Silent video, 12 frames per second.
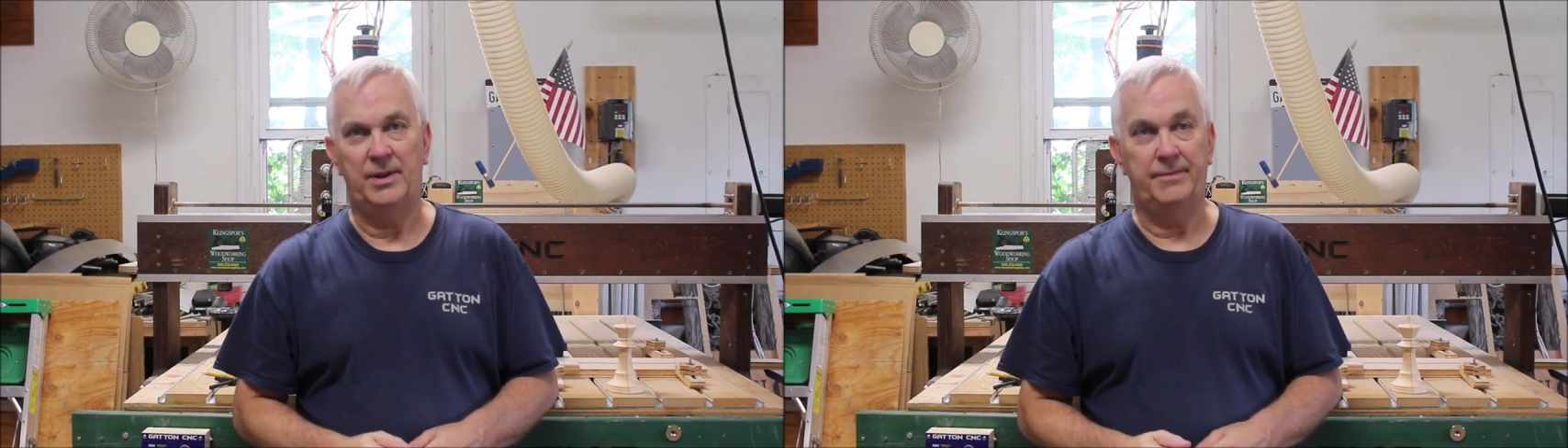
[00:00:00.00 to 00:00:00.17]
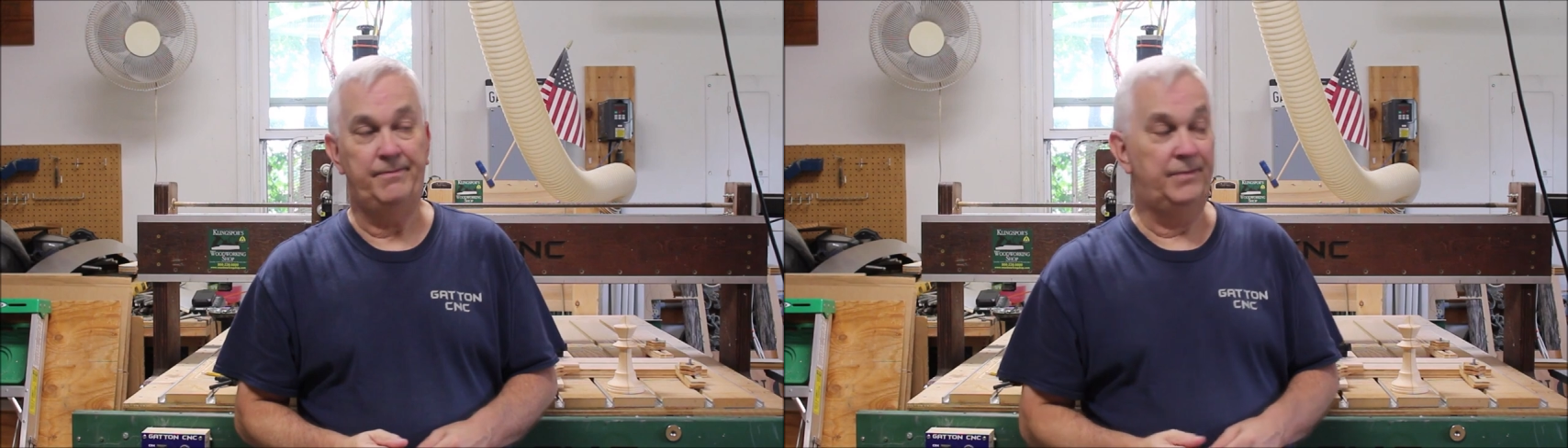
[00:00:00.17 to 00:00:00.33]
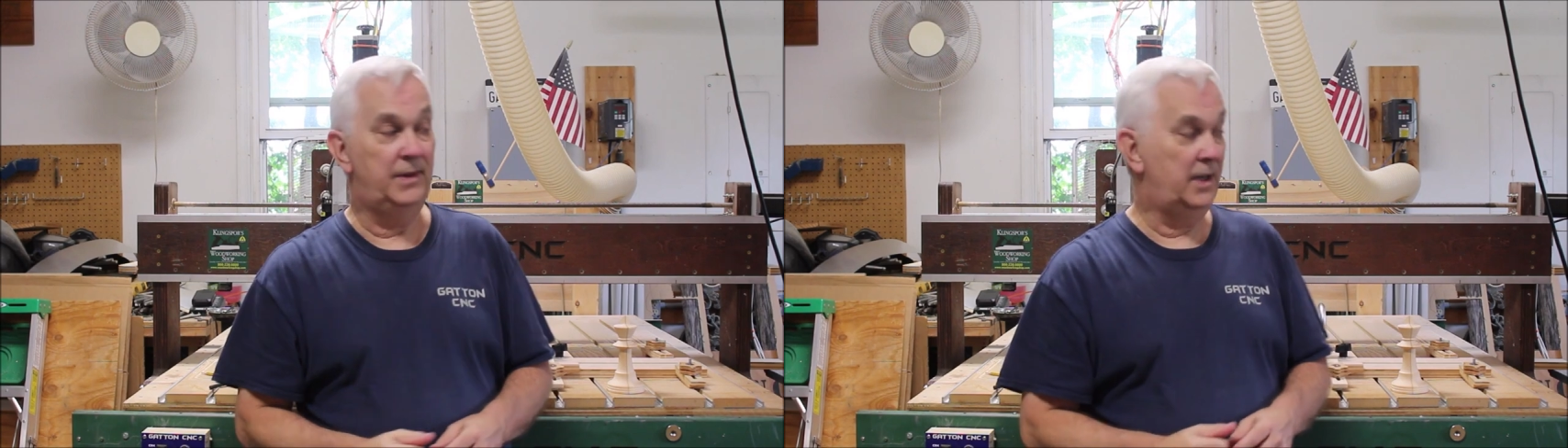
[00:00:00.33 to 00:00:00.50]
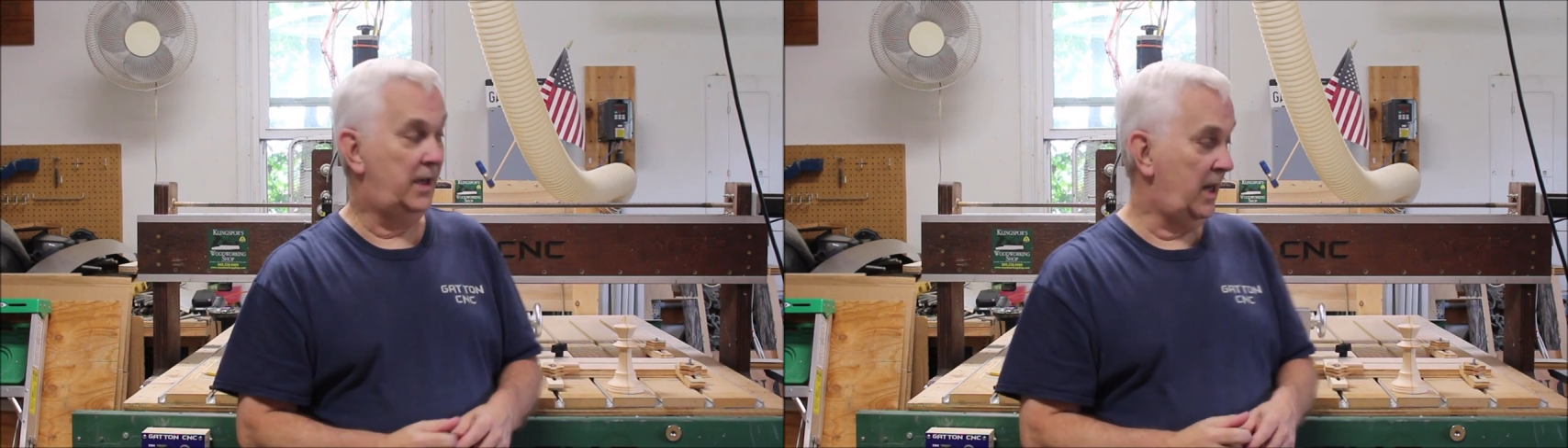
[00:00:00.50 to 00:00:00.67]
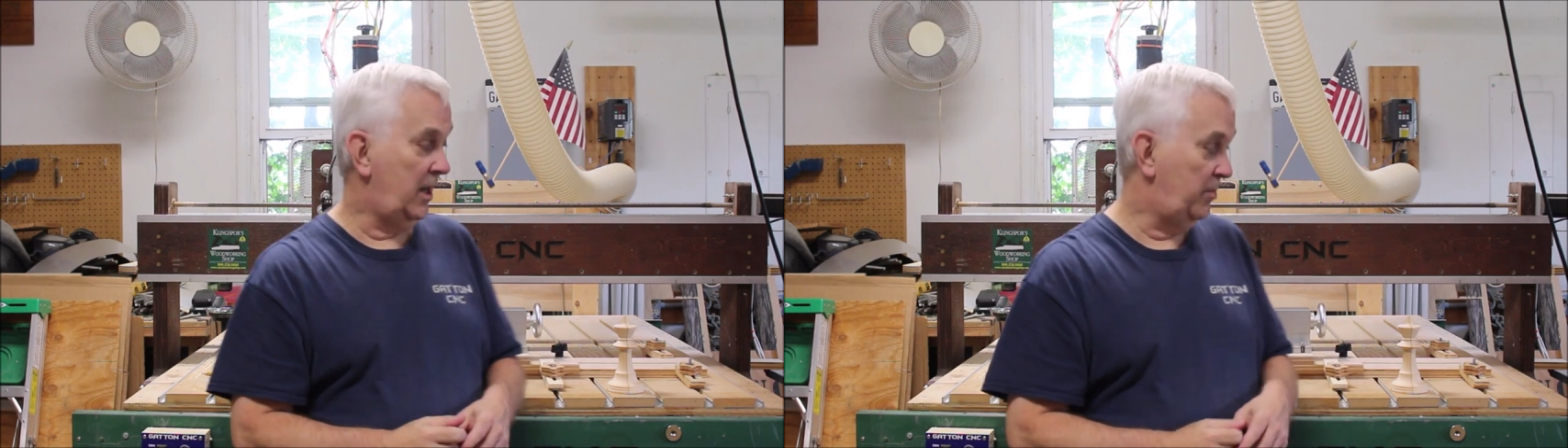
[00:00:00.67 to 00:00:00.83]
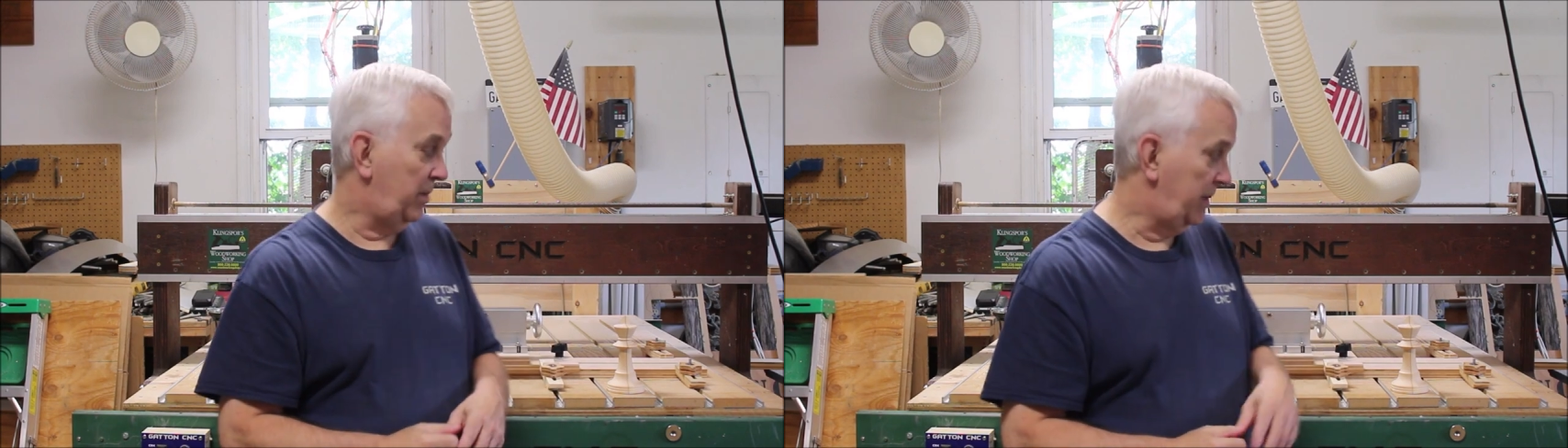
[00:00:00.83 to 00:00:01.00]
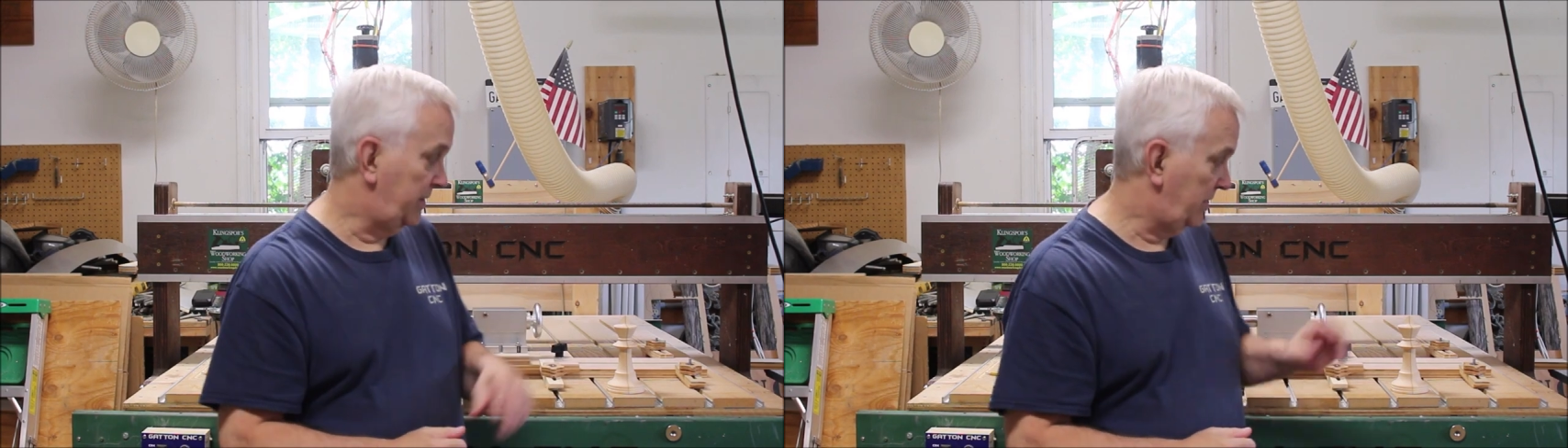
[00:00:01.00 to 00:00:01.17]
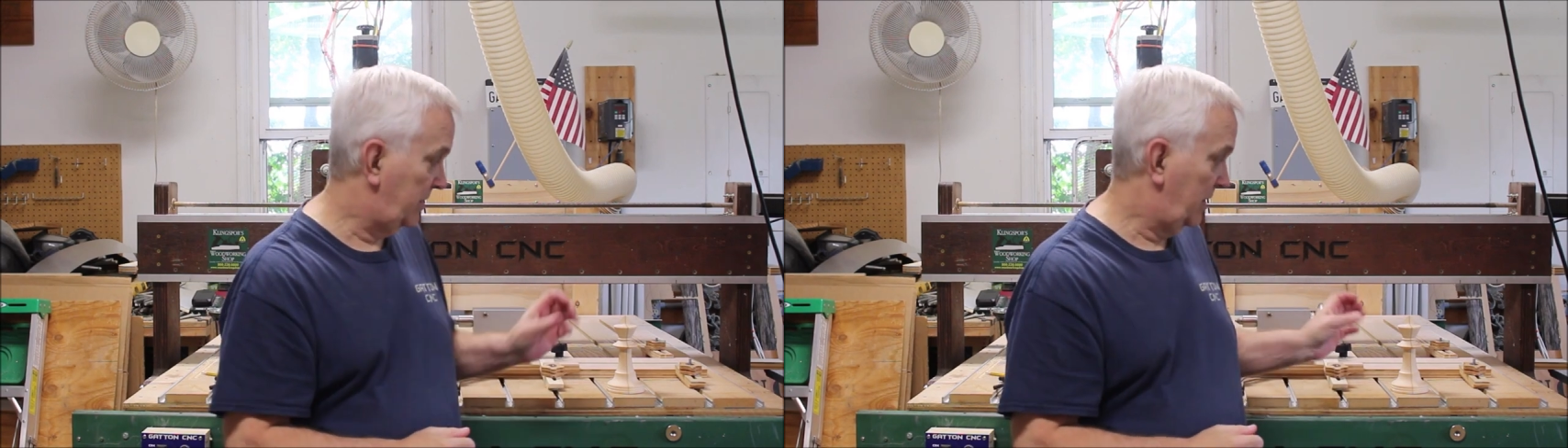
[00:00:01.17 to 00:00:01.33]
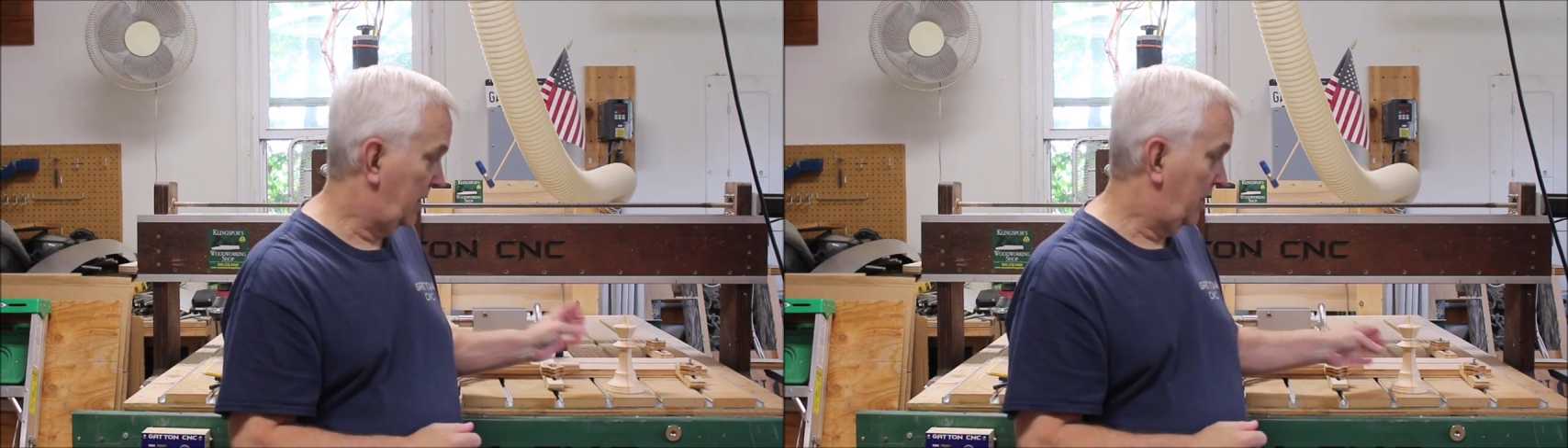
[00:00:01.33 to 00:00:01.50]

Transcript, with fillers: the, the king piece.